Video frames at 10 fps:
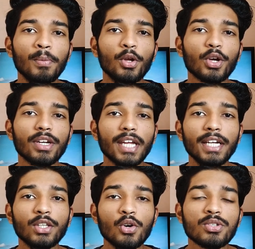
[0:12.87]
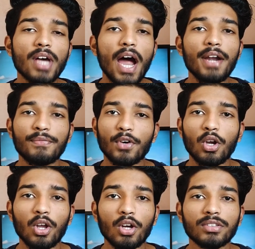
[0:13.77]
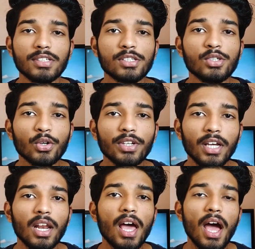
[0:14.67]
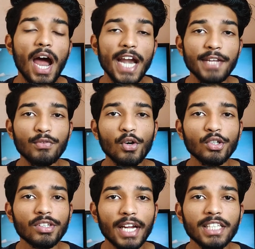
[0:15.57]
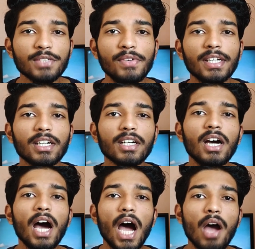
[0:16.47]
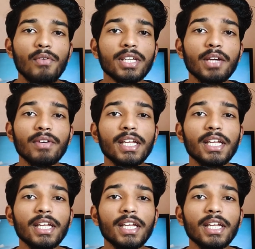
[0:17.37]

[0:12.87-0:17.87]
below. You can get those and follow along this tutorial. And if you want to try this filter, I will give a